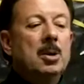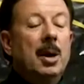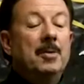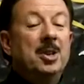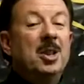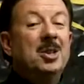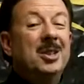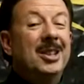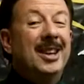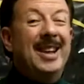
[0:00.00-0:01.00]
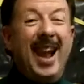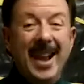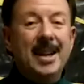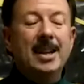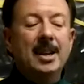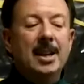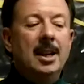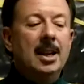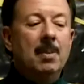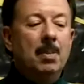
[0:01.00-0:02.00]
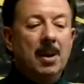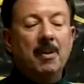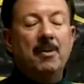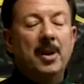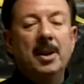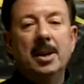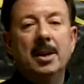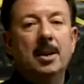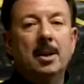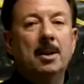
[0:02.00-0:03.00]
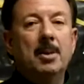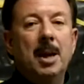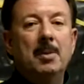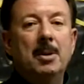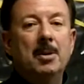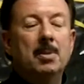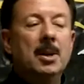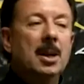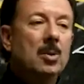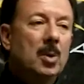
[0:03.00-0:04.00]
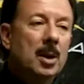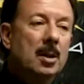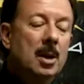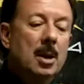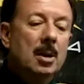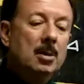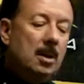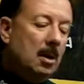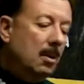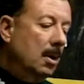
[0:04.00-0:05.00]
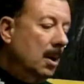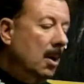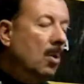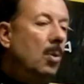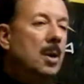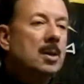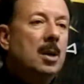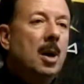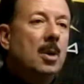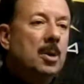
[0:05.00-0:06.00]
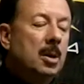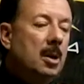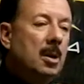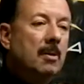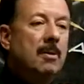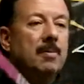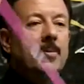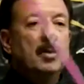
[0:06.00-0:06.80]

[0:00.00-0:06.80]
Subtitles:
So I've just negated any benefit that the club gave me to begin with. So what's the alternative?